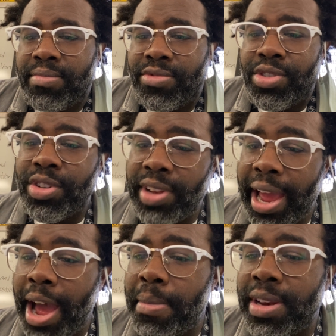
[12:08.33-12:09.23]
So it's
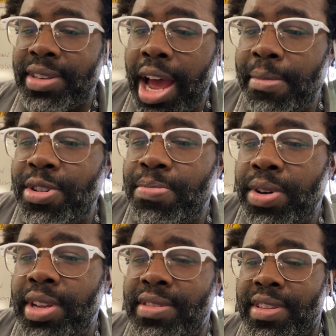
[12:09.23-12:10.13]
like, how much time are you
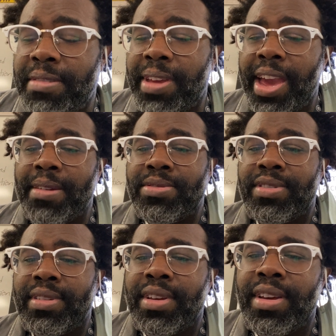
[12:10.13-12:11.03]
putting into them games?